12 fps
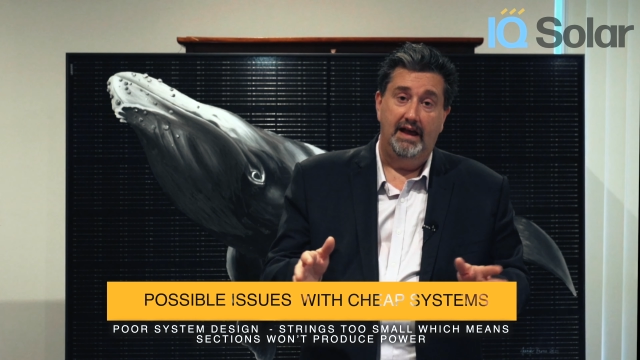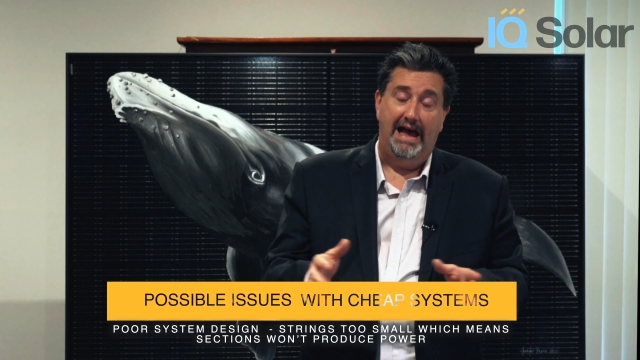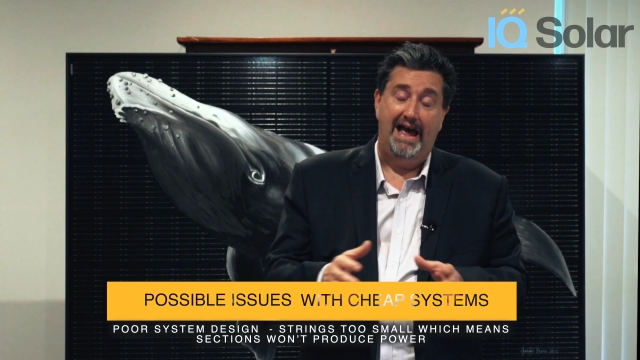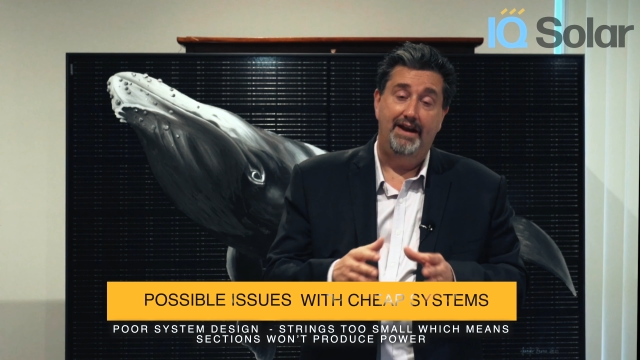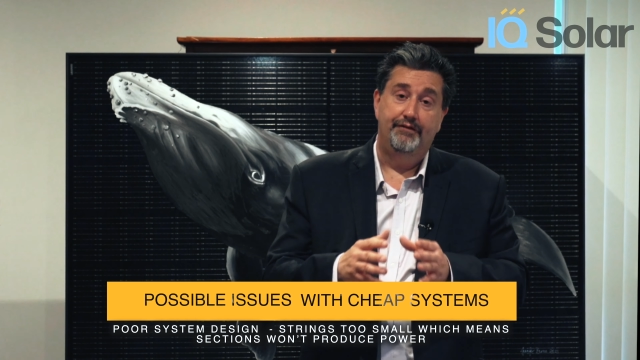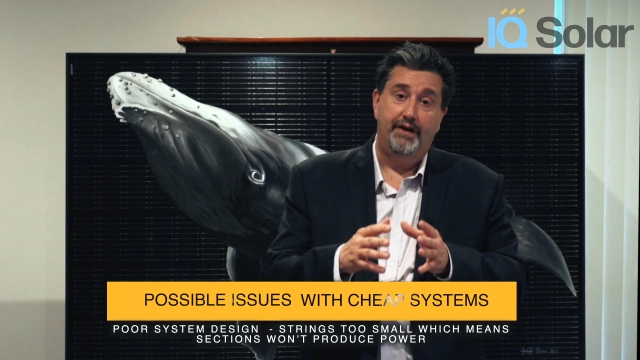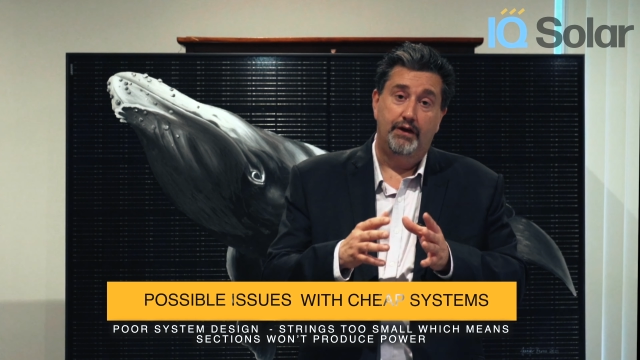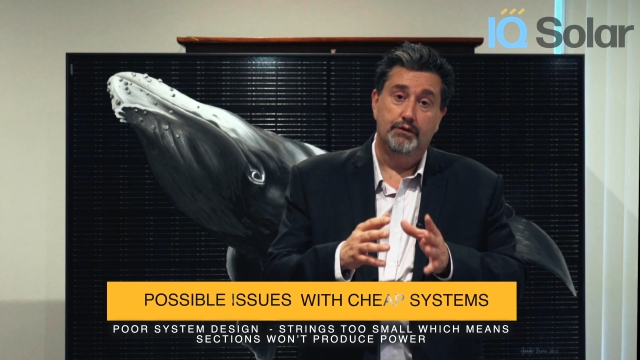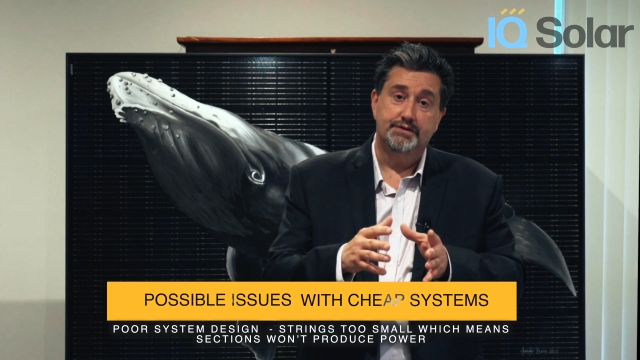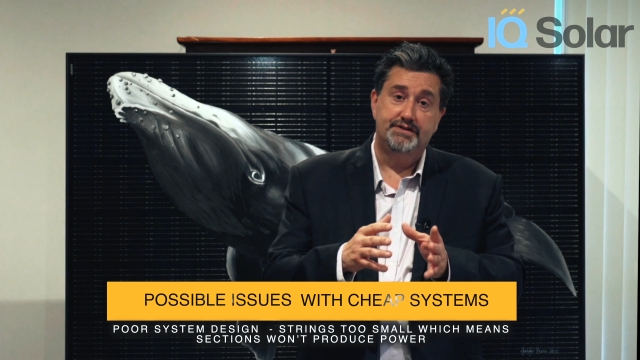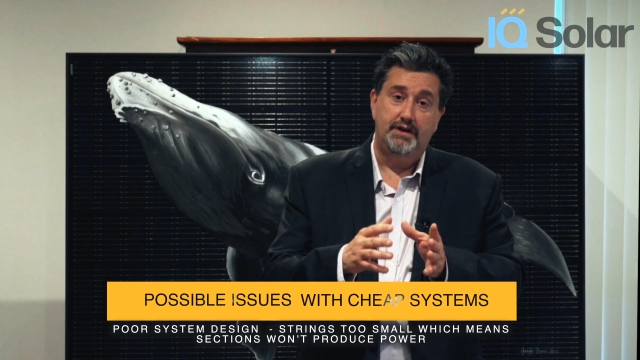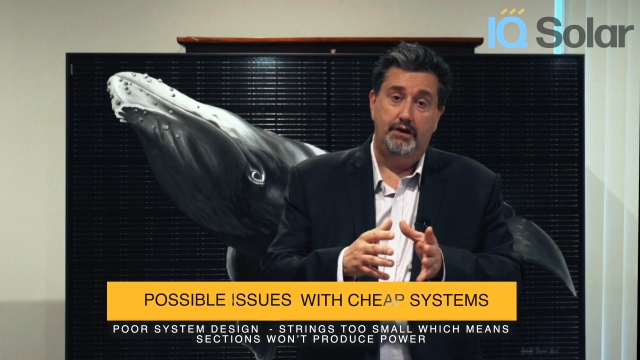And if they
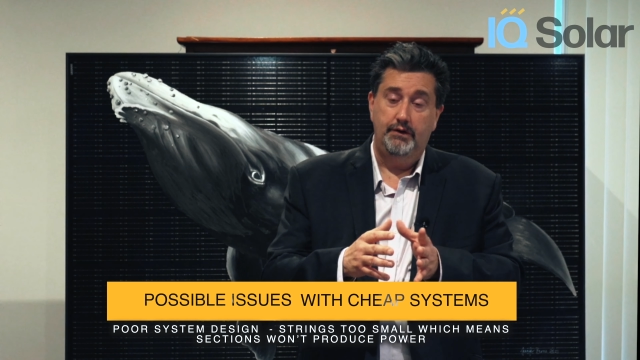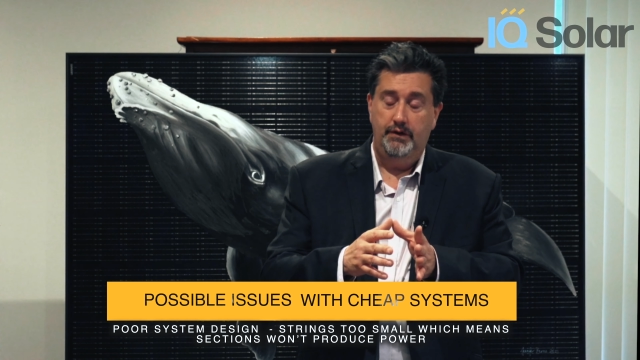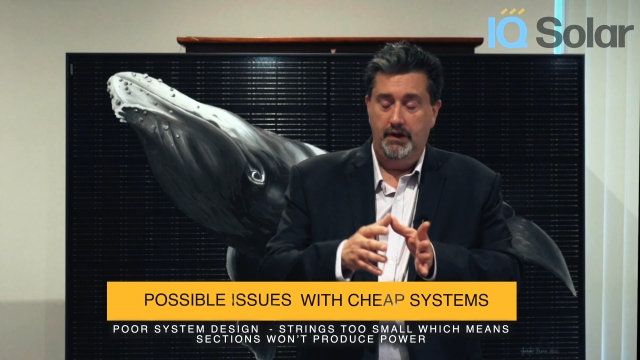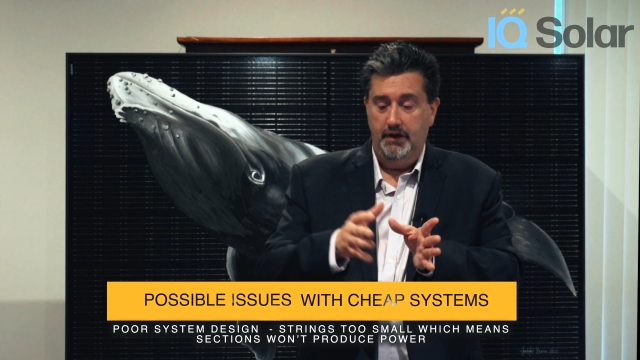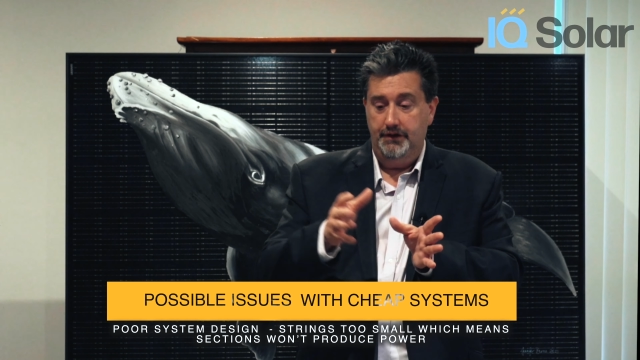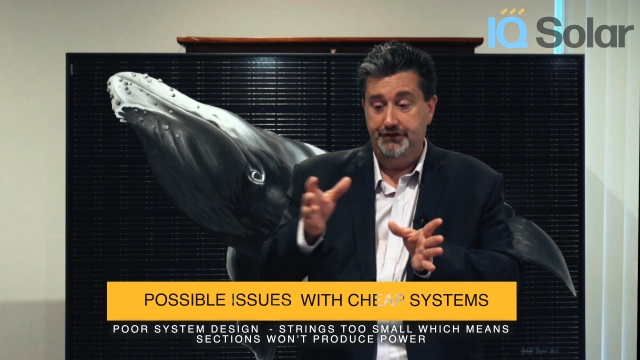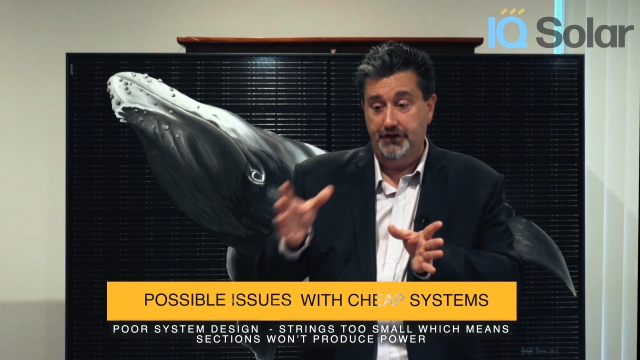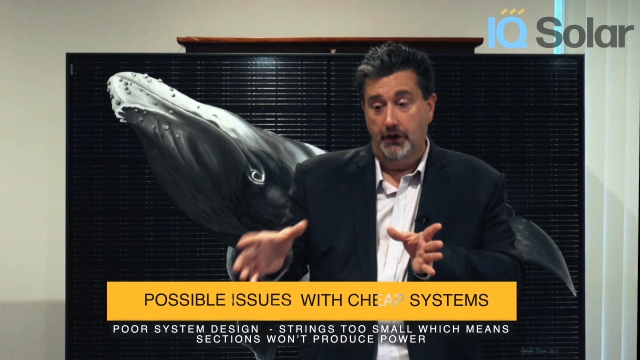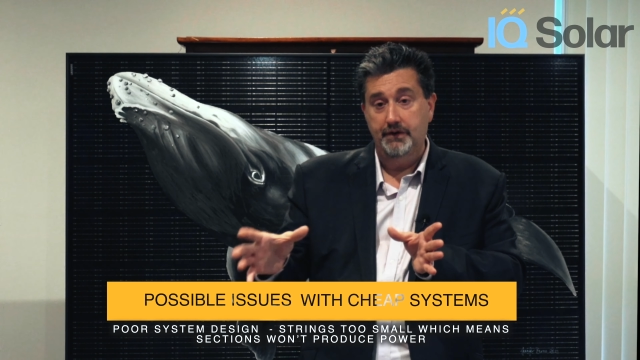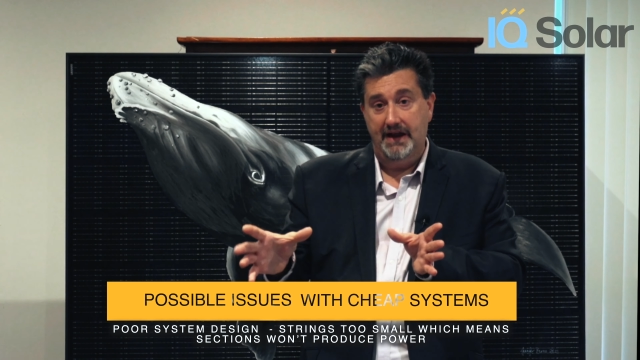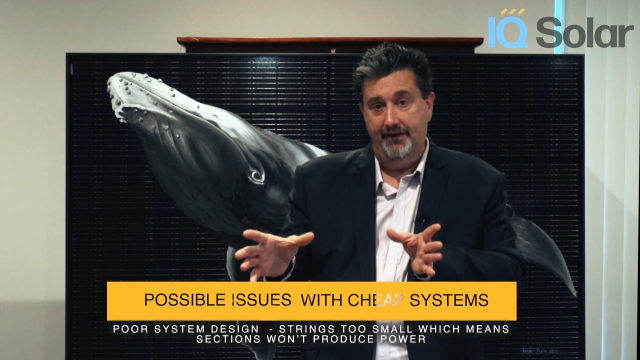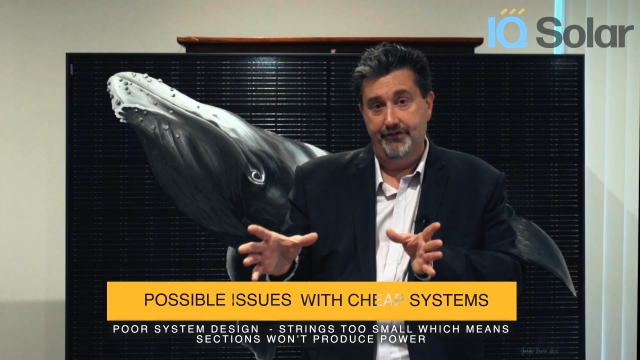also
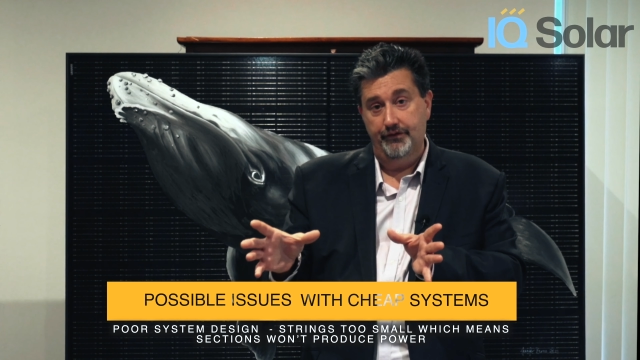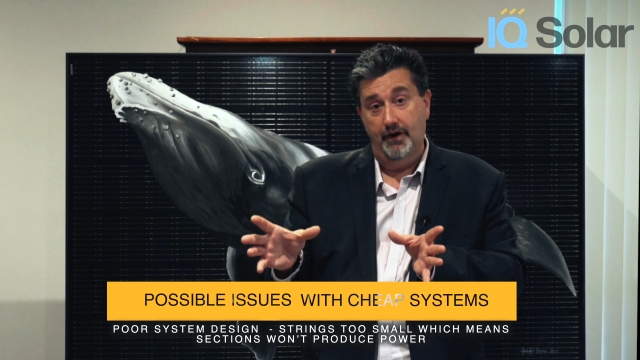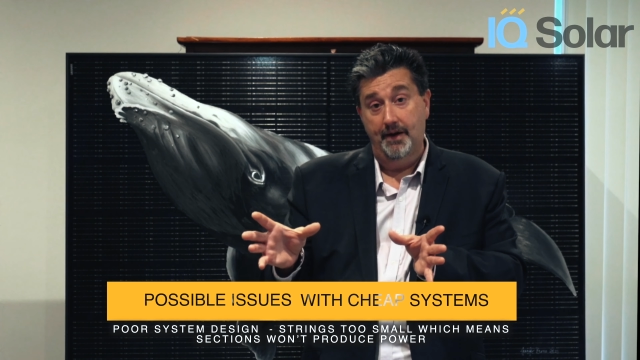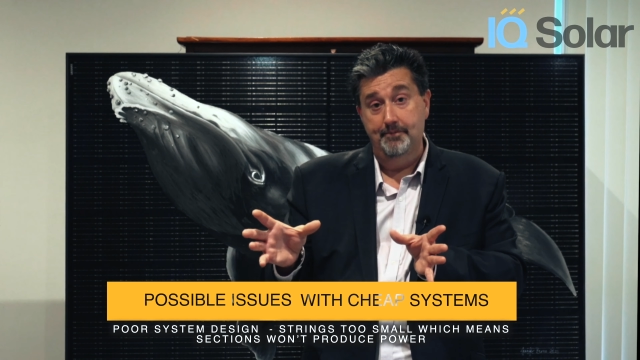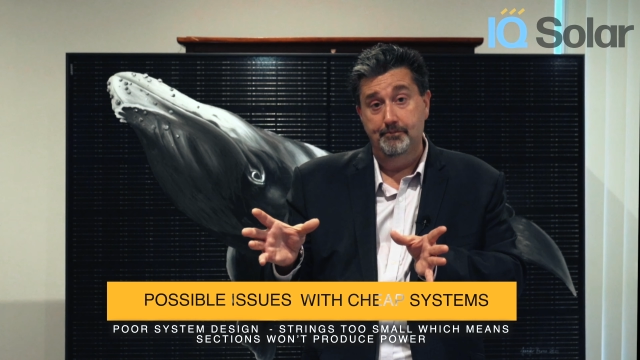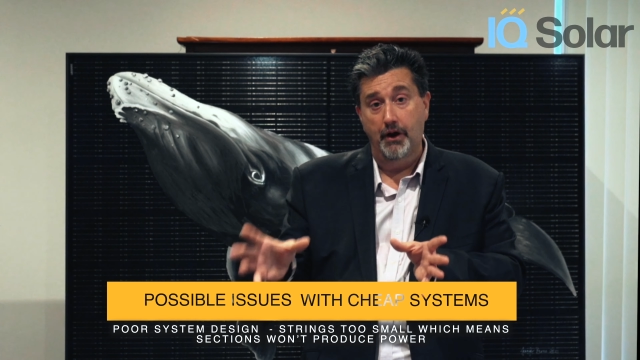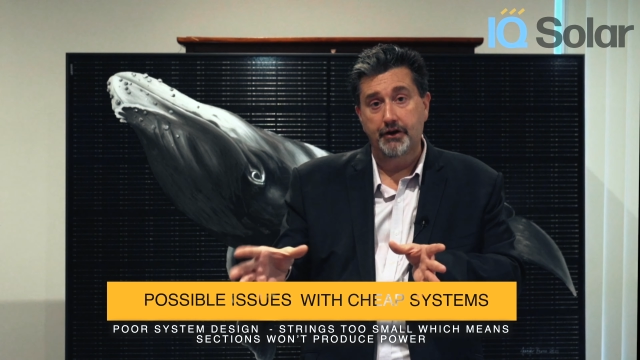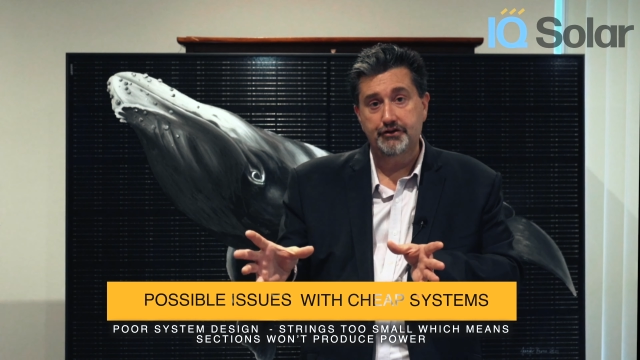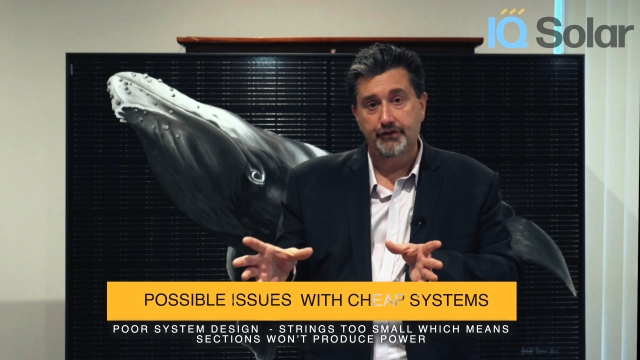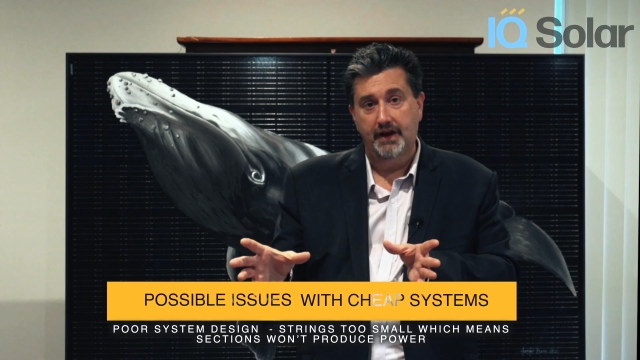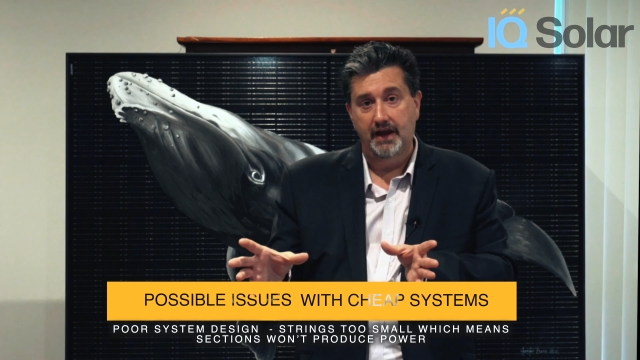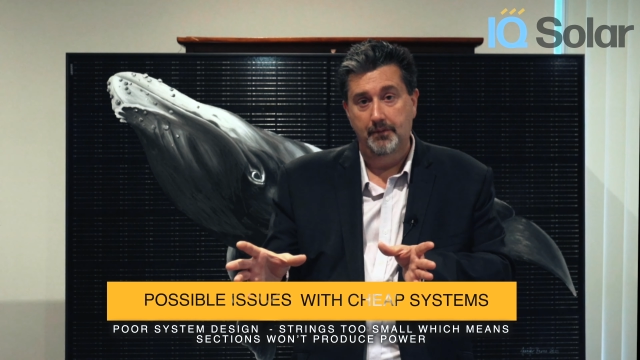don't have the right
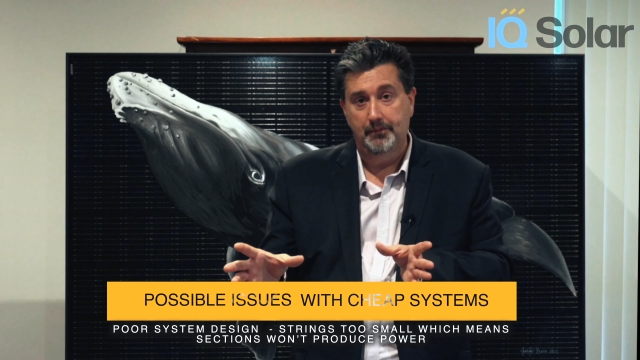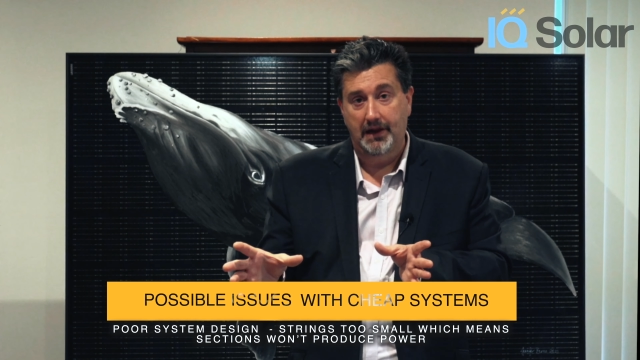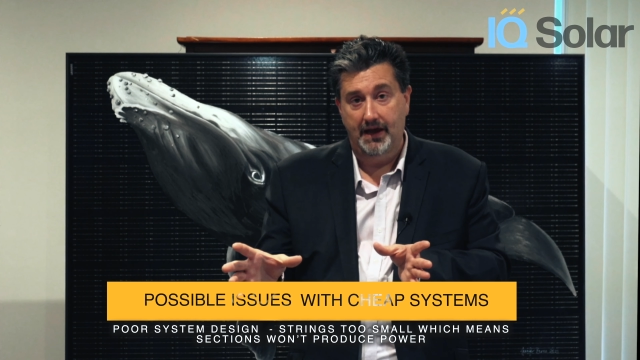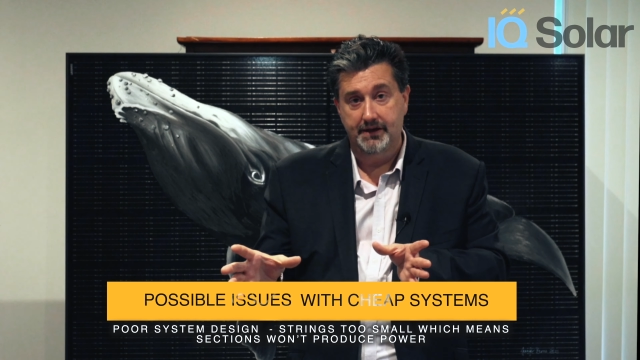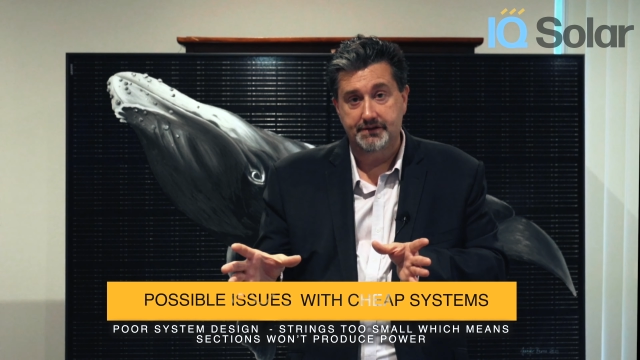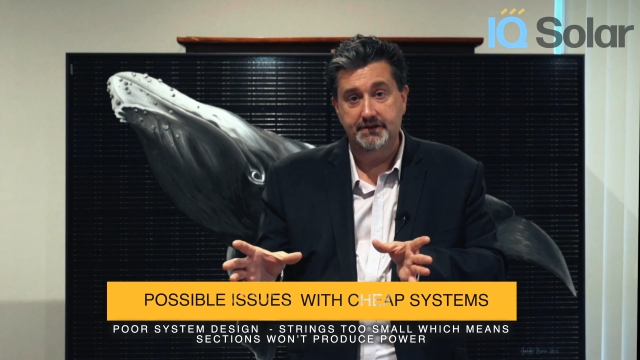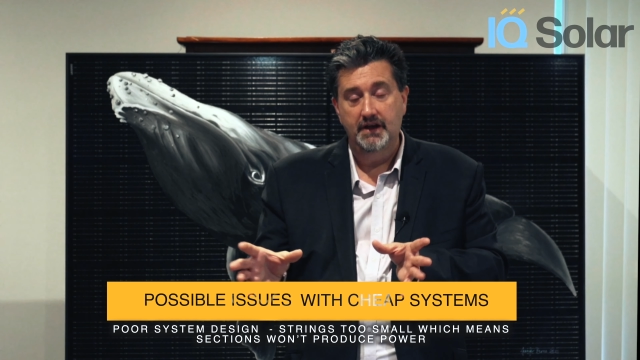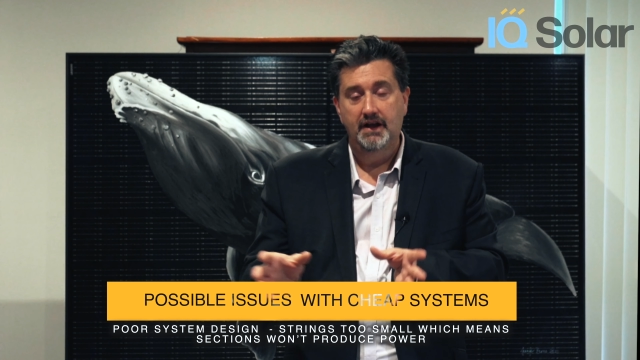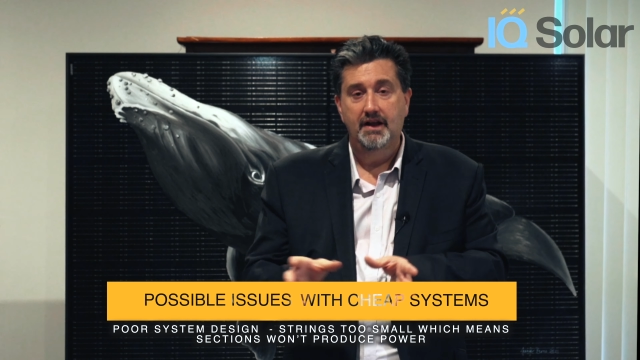monitoring in place,